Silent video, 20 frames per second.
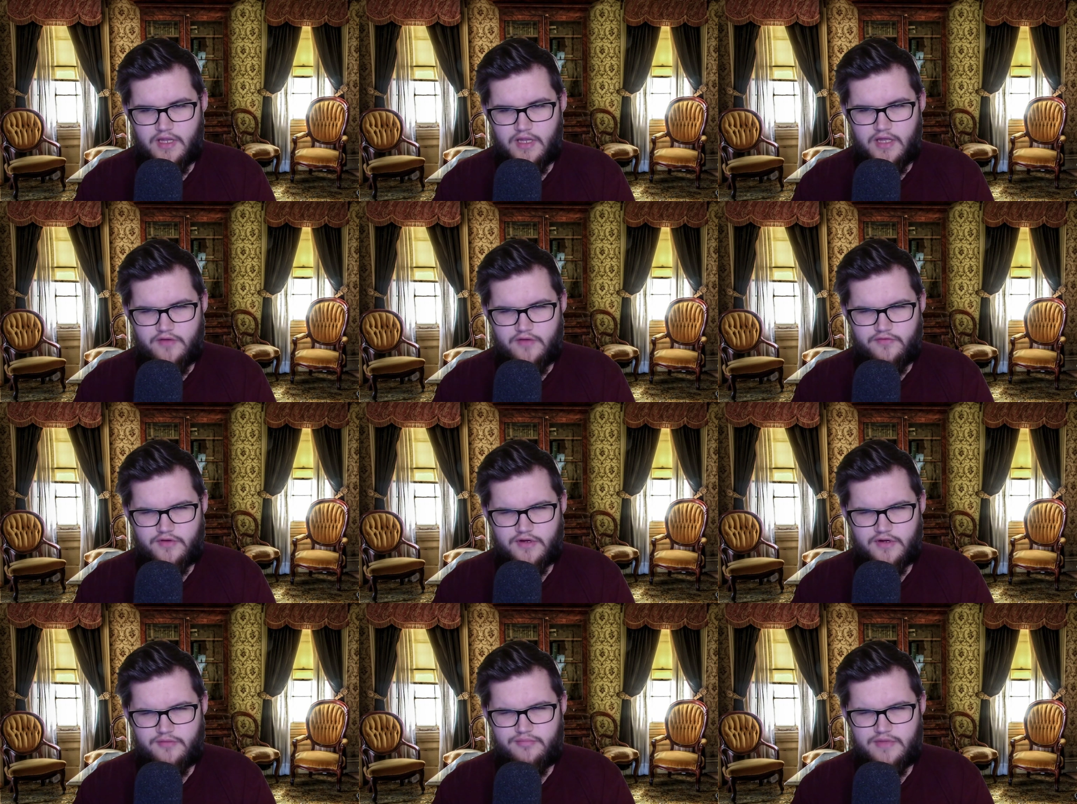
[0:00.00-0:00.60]

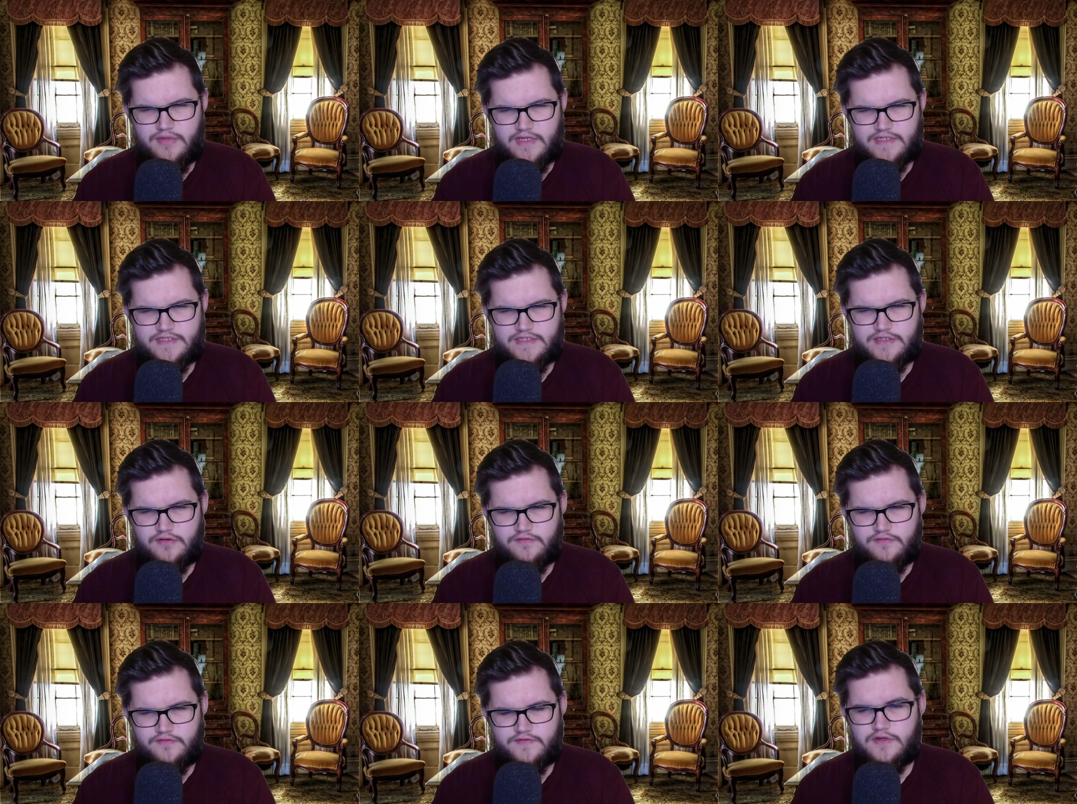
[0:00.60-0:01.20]
for the
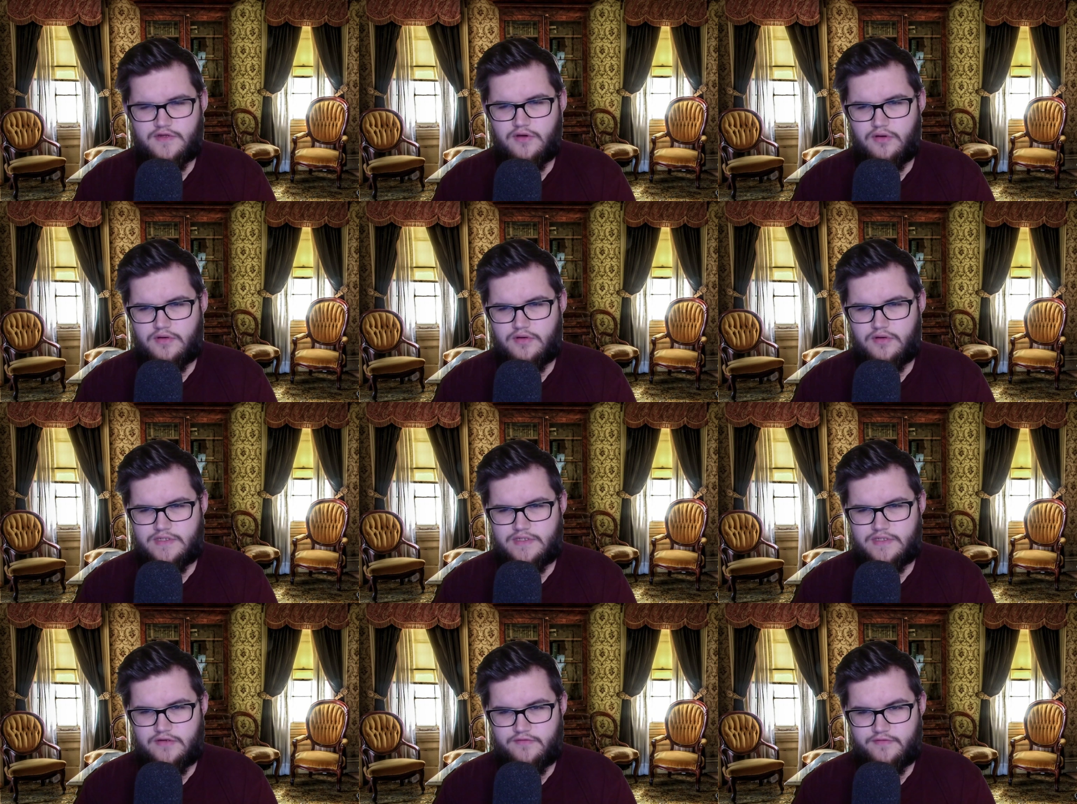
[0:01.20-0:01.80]
pleasure of
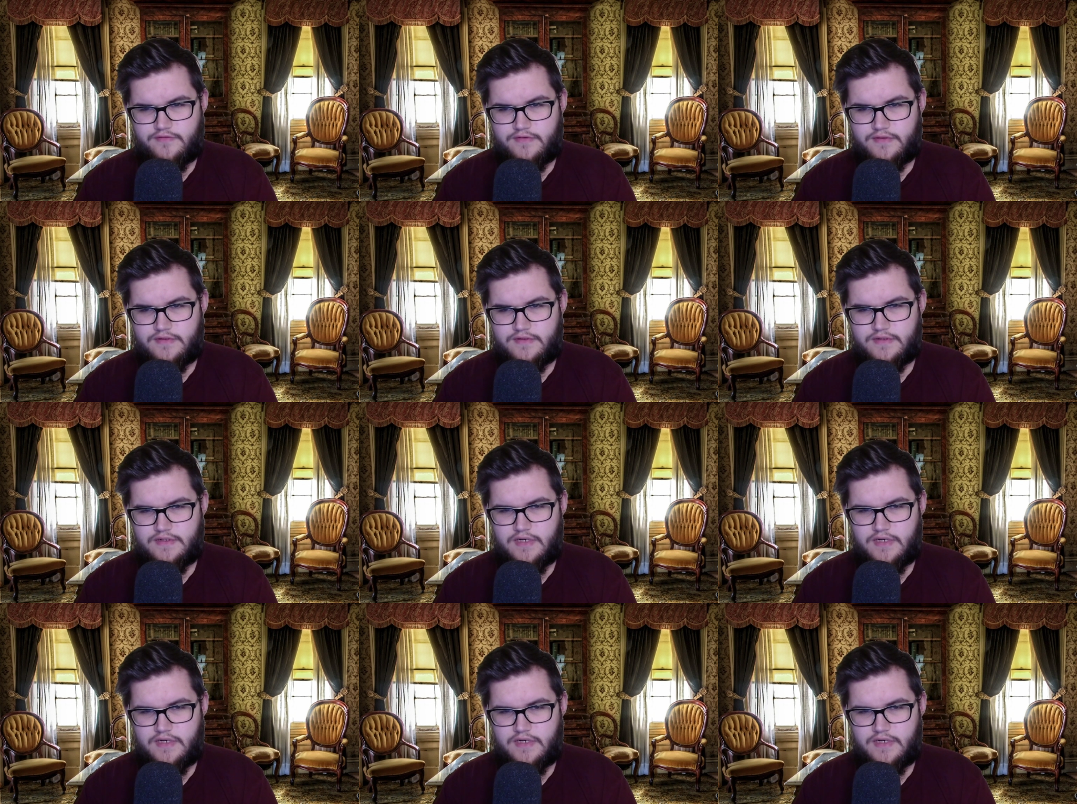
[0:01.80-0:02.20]
talking of her,